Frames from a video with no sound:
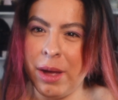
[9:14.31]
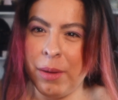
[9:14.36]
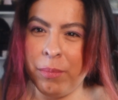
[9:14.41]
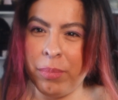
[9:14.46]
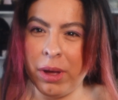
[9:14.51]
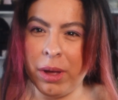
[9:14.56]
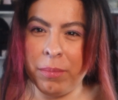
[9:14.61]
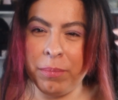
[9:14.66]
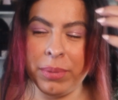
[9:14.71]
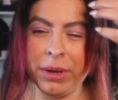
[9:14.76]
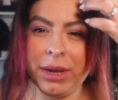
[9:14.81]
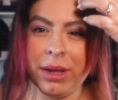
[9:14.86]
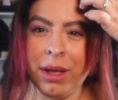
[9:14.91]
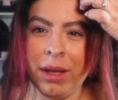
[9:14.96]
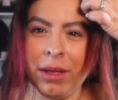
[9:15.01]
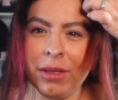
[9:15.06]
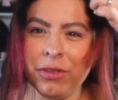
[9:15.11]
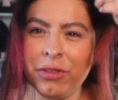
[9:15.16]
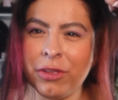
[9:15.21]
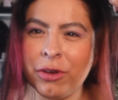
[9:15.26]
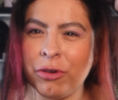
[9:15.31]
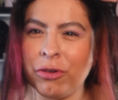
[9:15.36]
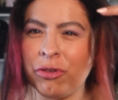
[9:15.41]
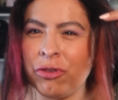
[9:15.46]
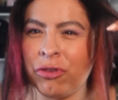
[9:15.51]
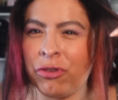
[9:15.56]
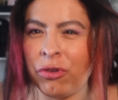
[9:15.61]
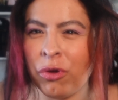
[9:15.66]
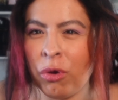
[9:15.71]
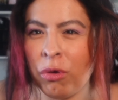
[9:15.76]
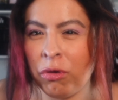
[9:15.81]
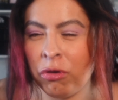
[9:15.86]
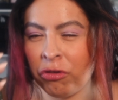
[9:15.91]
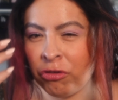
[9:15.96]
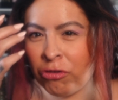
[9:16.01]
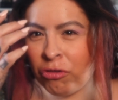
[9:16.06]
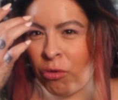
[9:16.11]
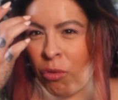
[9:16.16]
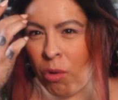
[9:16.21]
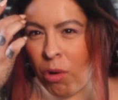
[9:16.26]
But because they're so
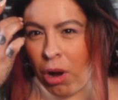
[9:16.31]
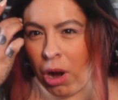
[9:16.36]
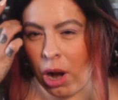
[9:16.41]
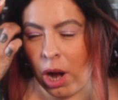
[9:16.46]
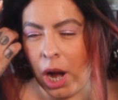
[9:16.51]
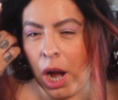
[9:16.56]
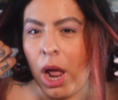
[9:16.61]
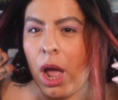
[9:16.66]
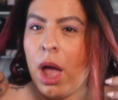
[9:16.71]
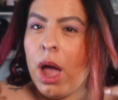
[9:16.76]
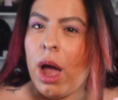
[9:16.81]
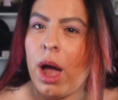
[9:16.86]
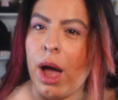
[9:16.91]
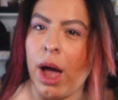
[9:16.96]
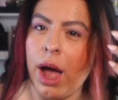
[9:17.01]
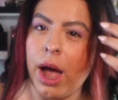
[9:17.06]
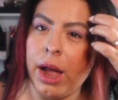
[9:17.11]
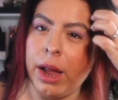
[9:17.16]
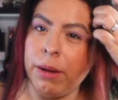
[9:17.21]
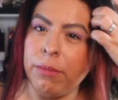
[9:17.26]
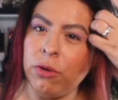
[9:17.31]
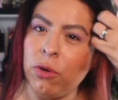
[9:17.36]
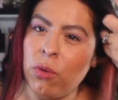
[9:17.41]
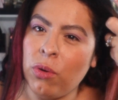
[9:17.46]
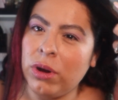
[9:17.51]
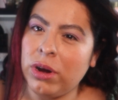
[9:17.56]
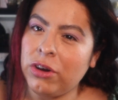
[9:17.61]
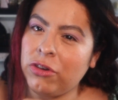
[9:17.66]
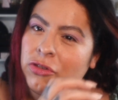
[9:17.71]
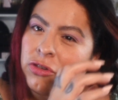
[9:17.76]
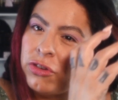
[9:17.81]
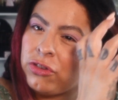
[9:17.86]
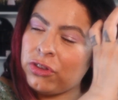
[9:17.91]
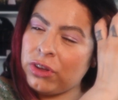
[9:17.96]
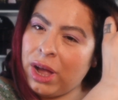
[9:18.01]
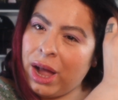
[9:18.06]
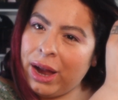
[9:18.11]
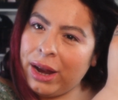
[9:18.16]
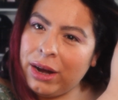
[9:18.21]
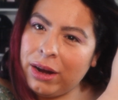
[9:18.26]
short, I'm going to just
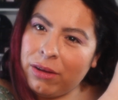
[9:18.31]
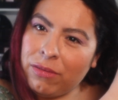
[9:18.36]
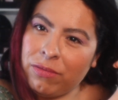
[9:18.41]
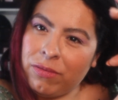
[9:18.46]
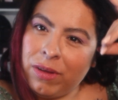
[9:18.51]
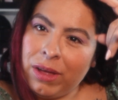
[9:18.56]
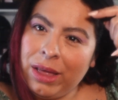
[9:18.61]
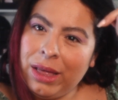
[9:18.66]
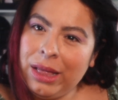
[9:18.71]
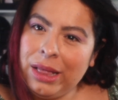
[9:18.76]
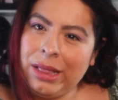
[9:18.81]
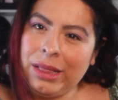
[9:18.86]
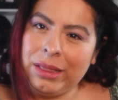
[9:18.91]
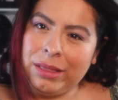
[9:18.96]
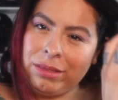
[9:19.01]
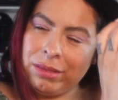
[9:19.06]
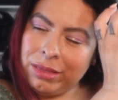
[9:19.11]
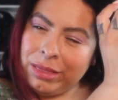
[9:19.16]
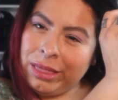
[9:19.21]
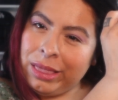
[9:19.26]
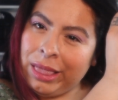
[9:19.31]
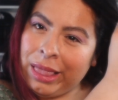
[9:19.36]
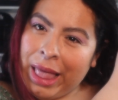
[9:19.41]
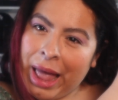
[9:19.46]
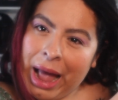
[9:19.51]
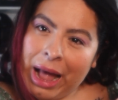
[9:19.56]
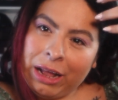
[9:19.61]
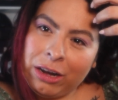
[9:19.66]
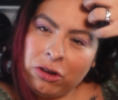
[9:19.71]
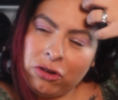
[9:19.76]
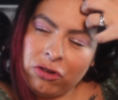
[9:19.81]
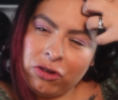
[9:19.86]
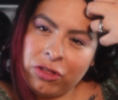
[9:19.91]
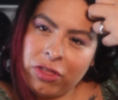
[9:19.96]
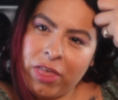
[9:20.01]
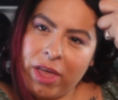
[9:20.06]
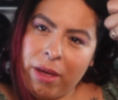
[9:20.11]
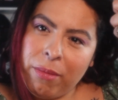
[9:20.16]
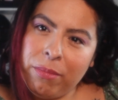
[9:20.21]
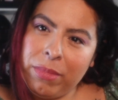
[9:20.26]
kind of latch
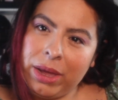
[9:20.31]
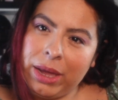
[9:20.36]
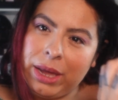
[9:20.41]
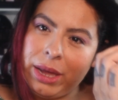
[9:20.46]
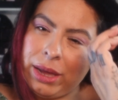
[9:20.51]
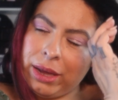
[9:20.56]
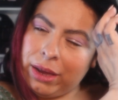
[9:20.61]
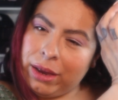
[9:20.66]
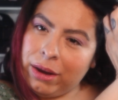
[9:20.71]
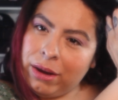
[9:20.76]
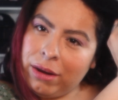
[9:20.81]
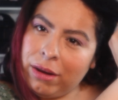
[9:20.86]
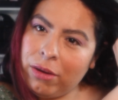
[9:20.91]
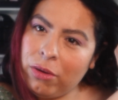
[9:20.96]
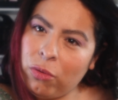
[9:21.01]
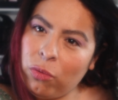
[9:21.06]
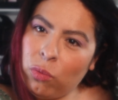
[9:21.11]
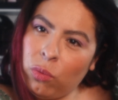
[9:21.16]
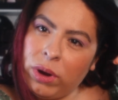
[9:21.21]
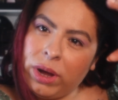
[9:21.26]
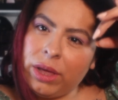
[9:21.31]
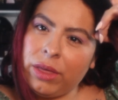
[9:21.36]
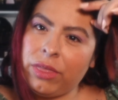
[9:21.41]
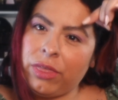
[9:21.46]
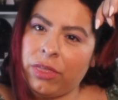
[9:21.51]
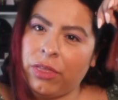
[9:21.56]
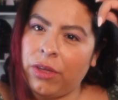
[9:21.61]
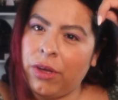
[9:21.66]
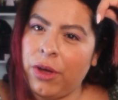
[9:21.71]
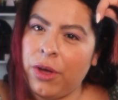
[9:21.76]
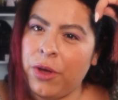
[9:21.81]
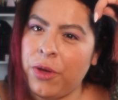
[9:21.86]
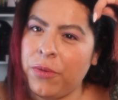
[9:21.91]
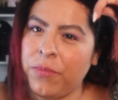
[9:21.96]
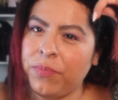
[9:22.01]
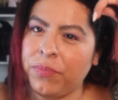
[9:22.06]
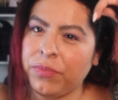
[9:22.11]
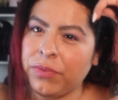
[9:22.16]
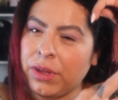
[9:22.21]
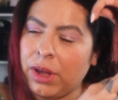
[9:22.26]
them in with
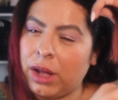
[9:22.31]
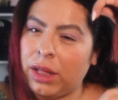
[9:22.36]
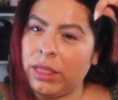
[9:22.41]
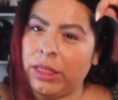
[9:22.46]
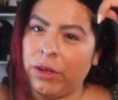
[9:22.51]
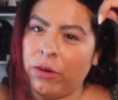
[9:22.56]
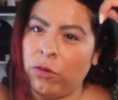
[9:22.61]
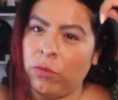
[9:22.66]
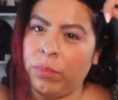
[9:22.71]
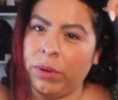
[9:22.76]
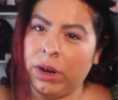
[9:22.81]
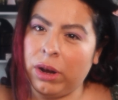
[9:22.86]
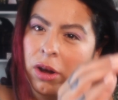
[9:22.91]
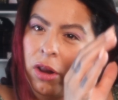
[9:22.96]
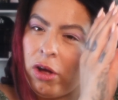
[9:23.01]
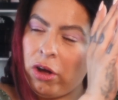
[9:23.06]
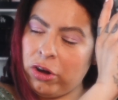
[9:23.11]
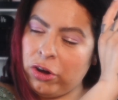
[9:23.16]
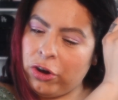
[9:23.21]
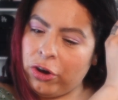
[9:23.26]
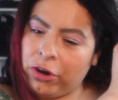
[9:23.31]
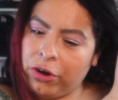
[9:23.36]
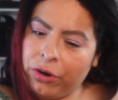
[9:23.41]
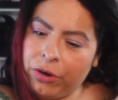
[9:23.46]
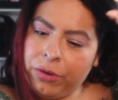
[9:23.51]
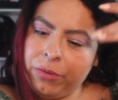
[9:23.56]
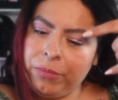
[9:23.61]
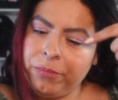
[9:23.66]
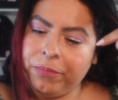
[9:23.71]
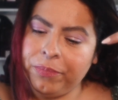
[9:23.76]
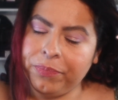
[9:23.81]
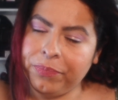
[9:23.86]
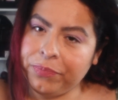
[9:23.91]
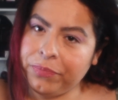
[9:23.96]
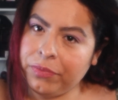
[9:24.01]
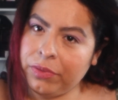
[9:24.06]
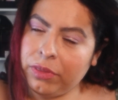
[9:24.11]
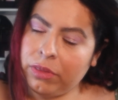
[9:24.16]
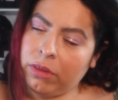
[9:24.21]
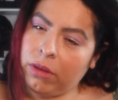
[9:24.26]
a little bit longer
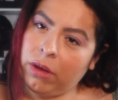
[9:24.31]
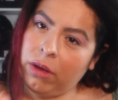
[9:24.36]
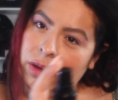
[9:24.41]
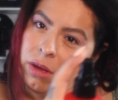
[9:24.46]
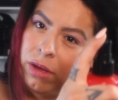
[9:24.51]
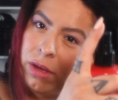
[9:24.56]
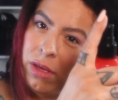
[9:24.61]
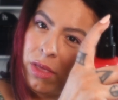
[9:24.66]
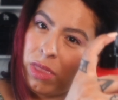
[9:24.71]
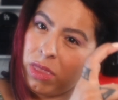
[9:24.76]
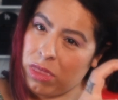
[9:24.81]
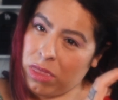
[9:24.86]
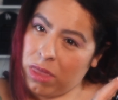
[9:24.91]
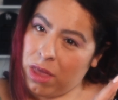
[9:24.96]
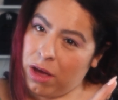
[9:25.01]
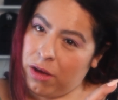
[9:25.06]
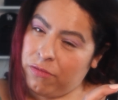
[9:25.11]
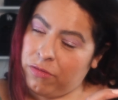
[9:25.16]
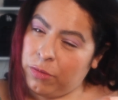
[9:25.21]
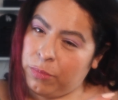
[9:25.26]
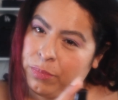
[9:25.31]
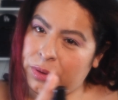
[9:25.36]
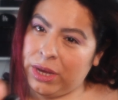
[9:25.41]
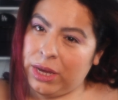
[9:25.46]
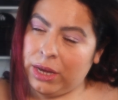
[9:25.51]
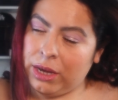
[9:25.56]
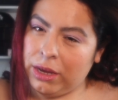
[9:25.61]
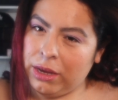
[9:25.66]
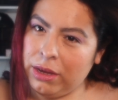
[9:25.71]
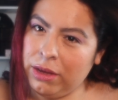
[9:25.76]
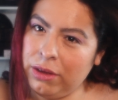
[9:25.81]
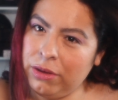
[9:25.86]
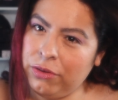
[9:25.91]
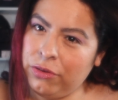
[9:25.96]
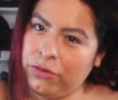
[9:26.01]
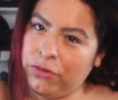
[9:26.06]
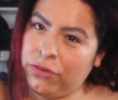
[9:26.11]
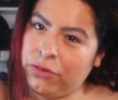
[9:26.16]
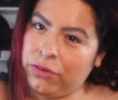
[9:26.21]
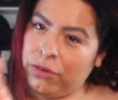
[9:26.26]
of a
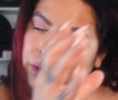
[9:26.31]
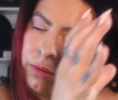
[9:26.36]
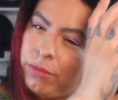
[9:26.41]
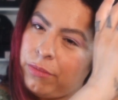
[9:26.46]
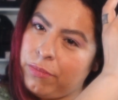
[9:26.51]
piece.